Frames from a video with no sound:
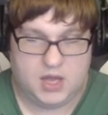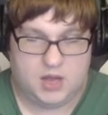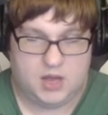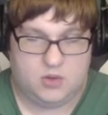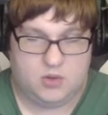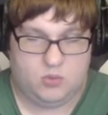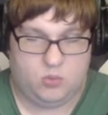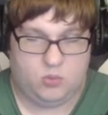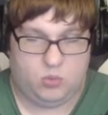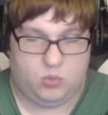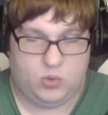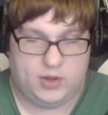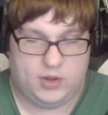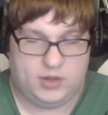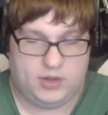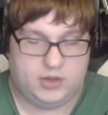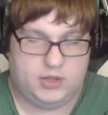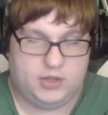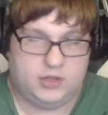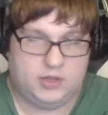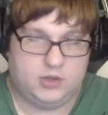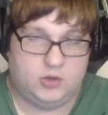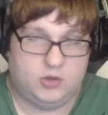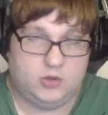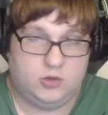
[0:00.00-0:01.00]
Well,
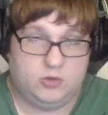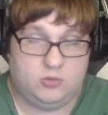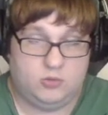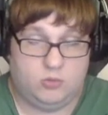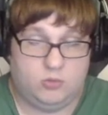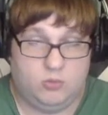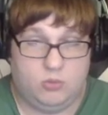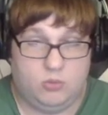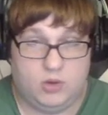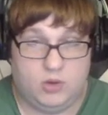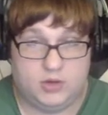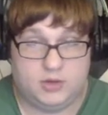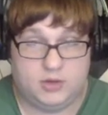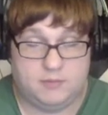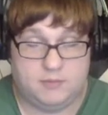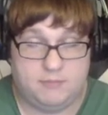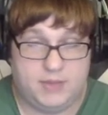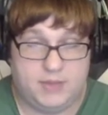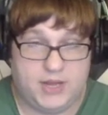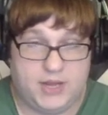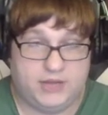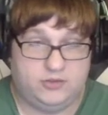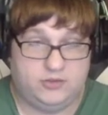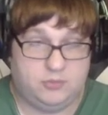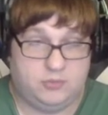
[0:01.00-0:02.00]
hello. Welcome
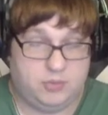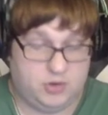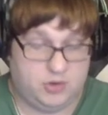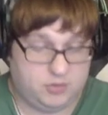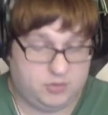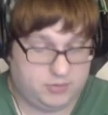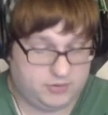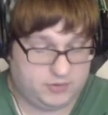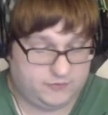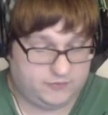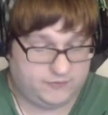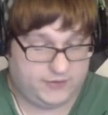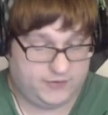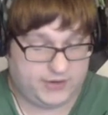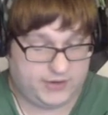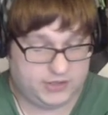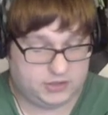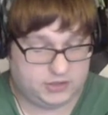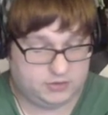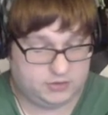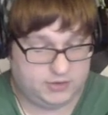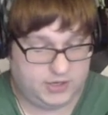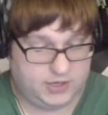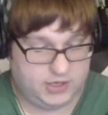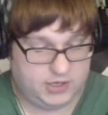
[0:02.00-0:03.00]
back to Pokemon
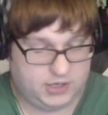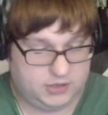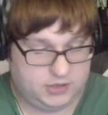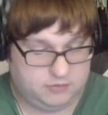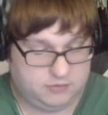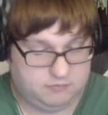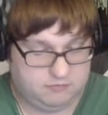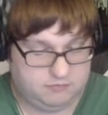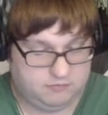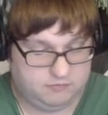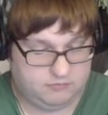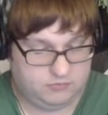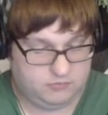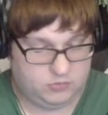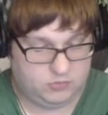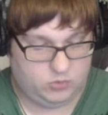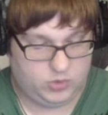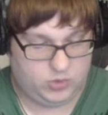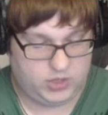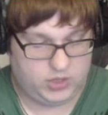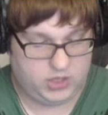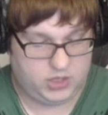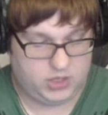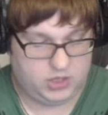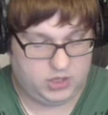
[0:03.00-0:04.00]
Fire Red.
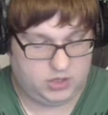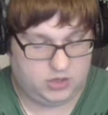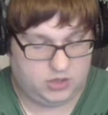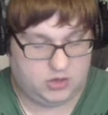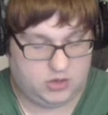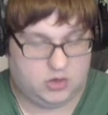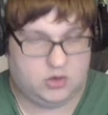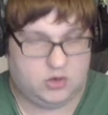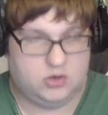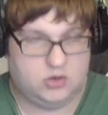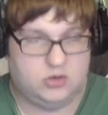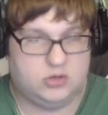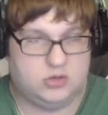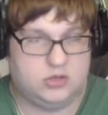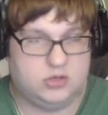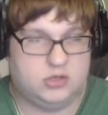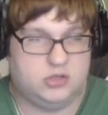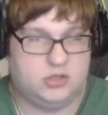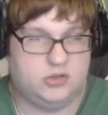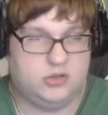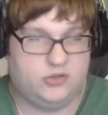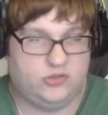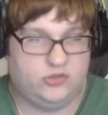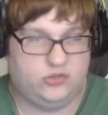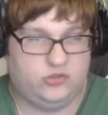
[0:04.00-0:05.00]
We are
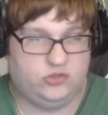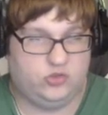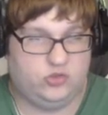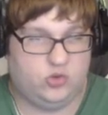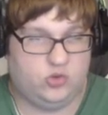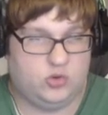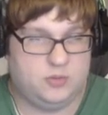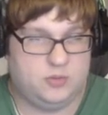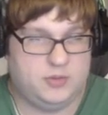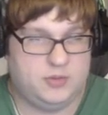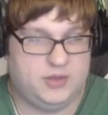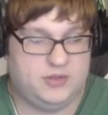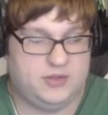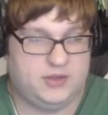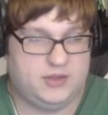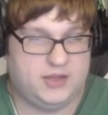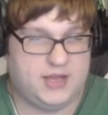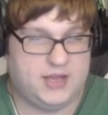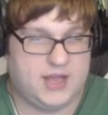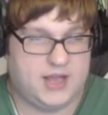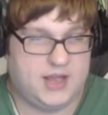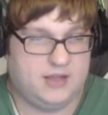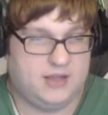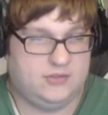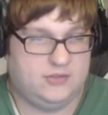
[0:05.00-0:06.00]
storming the
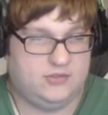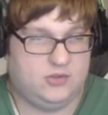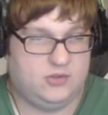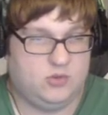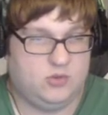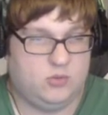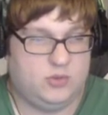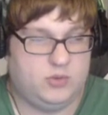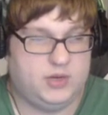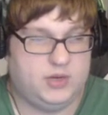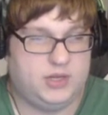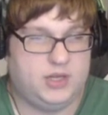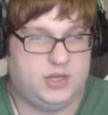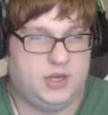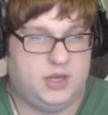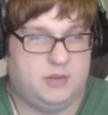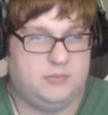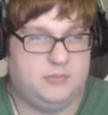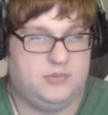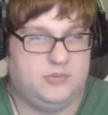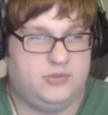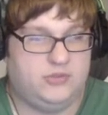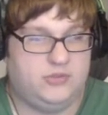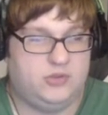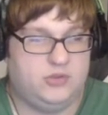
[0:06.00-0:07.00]
castle when it
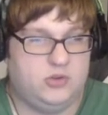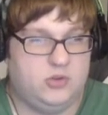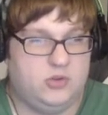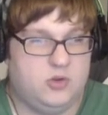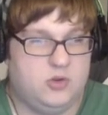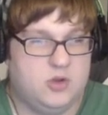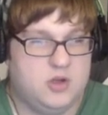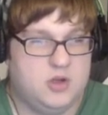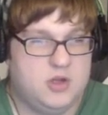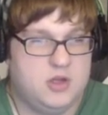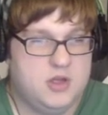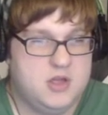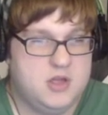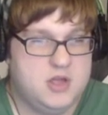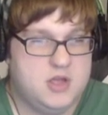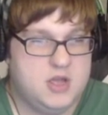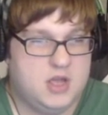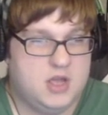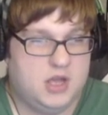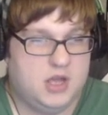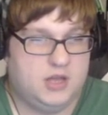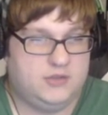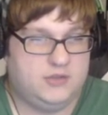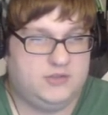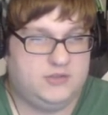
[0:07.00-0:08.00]
comes to
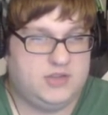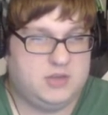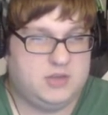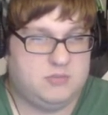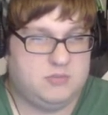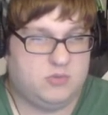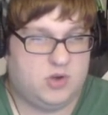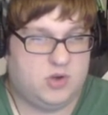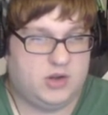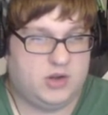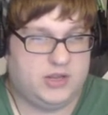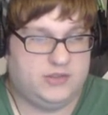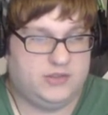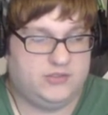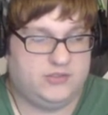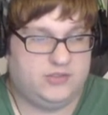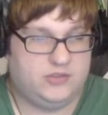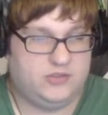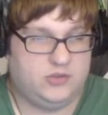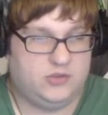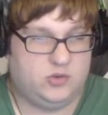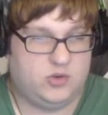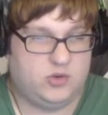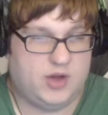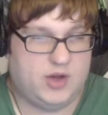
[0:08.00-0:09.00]
Team Rocket's
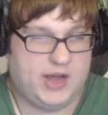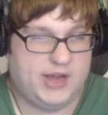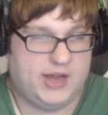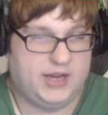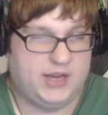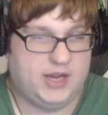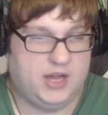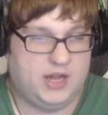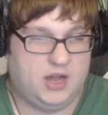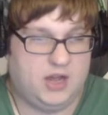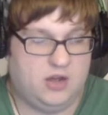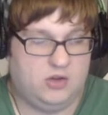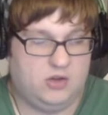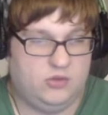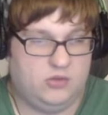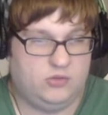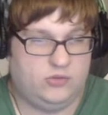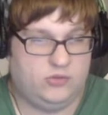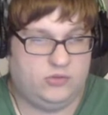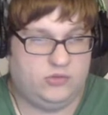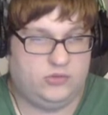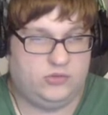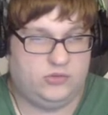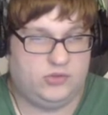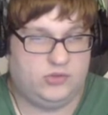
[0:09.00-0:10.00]
little hideout.
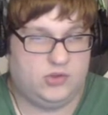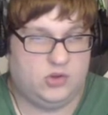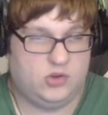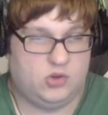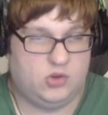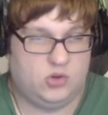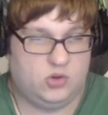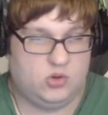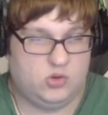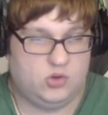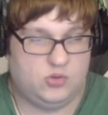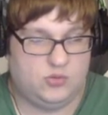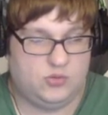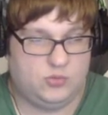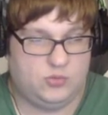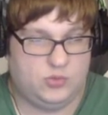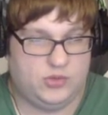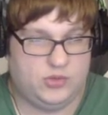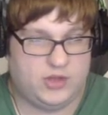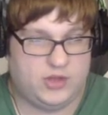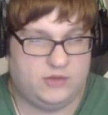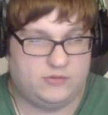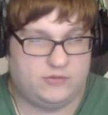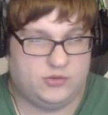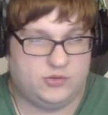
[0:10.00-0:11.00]
So,
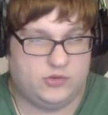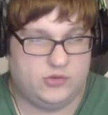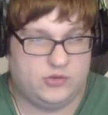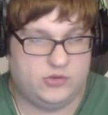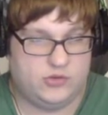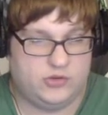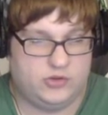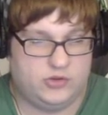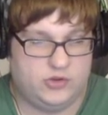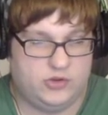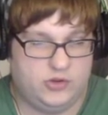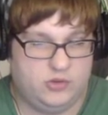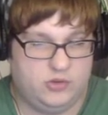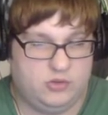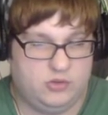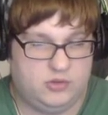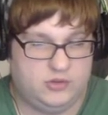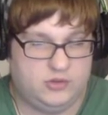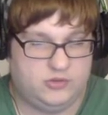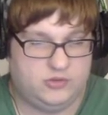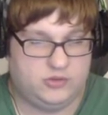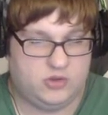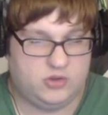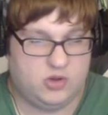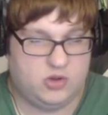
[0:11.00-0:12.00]
without further ado,
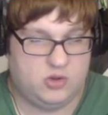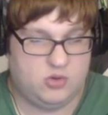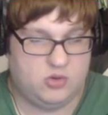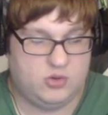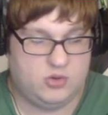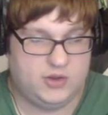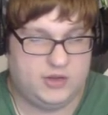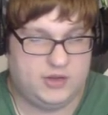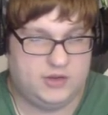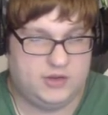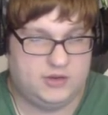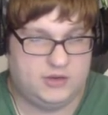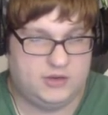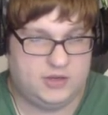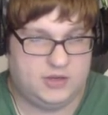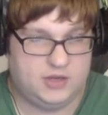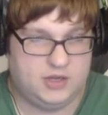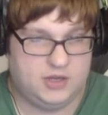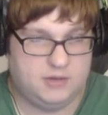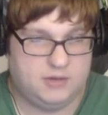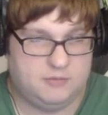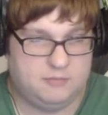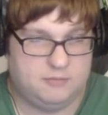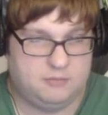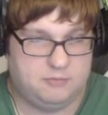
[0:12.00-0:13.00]
let's go and
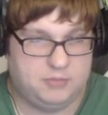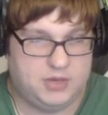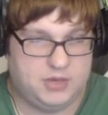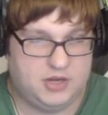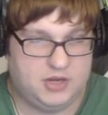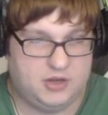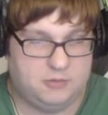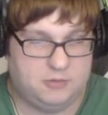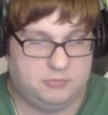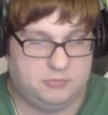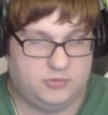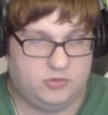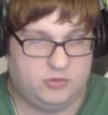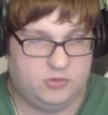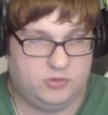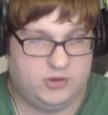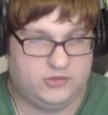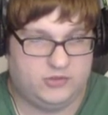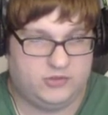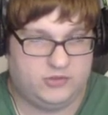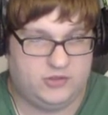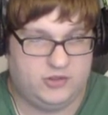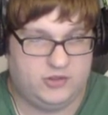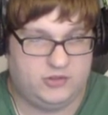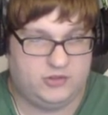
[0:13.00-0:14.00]
uh, beat up the rest
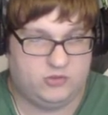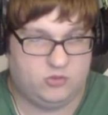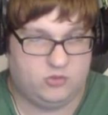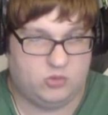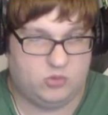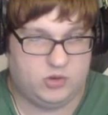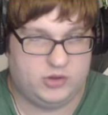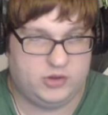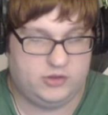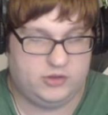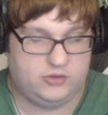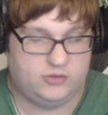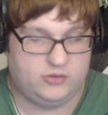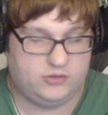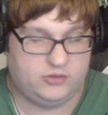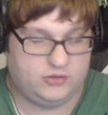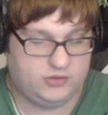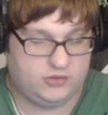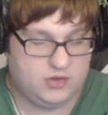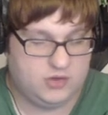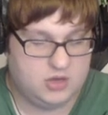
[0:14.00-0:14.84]
of these grunts.